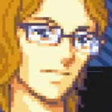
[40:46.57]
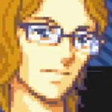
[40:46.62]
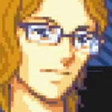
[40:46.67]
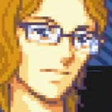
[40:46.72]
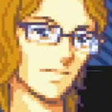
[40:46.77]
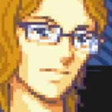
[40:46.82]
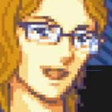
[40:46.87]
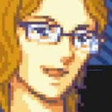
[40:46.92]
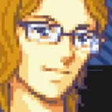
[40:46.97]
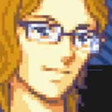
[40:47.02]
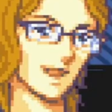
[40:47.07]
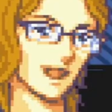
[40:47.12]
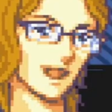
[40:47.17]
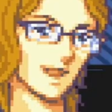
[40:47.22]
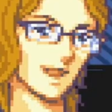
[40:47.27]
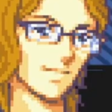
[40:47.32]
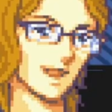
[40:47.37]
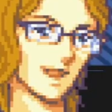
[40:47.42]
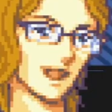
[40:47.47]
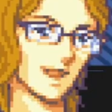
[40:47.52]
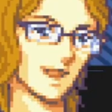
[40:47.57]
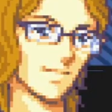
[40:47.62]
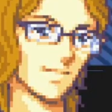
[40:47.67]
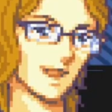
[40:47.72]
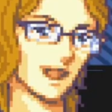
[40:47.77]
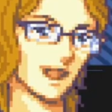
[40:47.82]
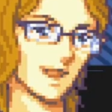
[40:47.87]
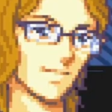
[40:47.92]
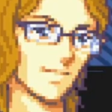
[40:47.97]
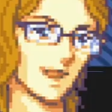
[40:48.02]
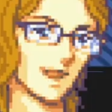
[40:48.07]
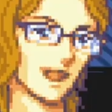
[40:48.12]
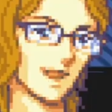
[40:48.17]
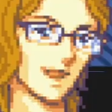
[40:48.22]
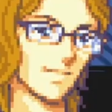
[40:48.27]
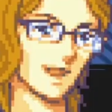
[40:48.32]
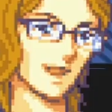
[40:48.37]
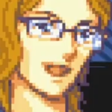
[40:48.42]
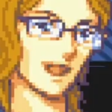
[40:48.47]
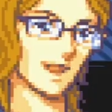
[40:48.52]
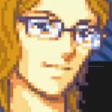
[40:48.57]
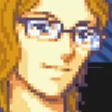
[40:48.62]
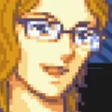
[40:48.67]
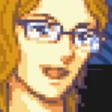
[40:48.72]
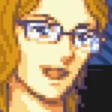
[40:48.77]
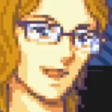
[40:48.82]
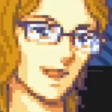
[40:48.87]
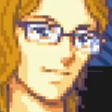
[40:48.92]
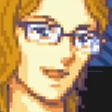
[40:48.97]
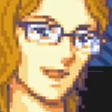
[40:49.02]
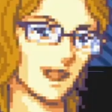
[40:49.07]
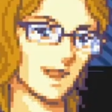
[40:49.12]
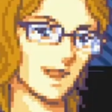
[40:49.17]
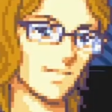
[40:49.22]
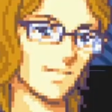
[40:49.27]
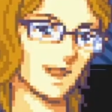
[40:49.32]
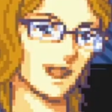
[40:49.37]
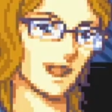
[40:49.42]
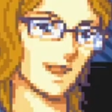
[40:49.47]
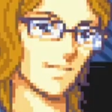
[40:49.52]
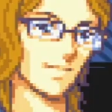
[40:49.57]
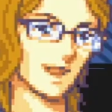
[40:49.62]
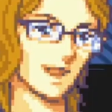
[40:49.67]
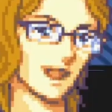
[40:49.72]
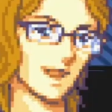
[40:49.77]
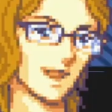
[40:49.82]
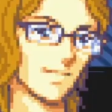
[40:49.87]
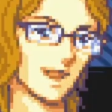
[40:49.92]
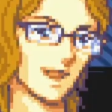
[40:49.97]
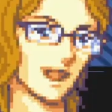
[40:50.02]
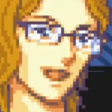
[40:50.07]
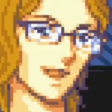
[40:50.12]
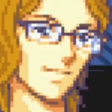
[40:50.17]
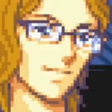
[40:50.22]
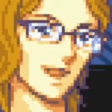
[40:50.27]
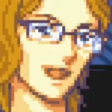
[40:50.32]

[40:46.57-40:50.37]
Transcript: Okay, so we can't go up there because I have to be on the ground to do that.